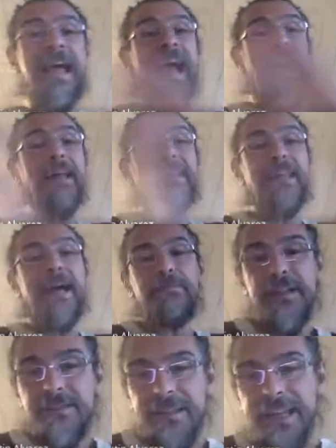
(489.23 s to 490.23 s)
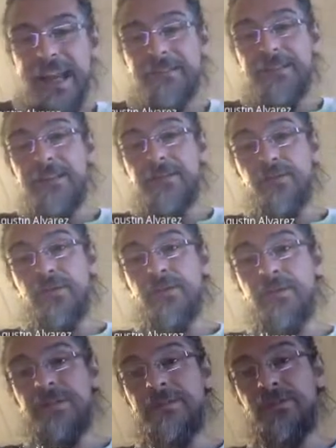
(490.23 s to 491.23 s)
adapted directly
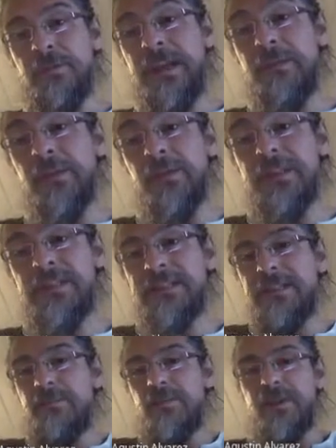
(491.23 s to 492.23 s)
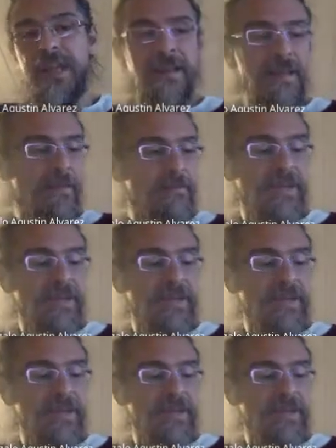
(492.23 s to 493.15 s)
to many-body system, because the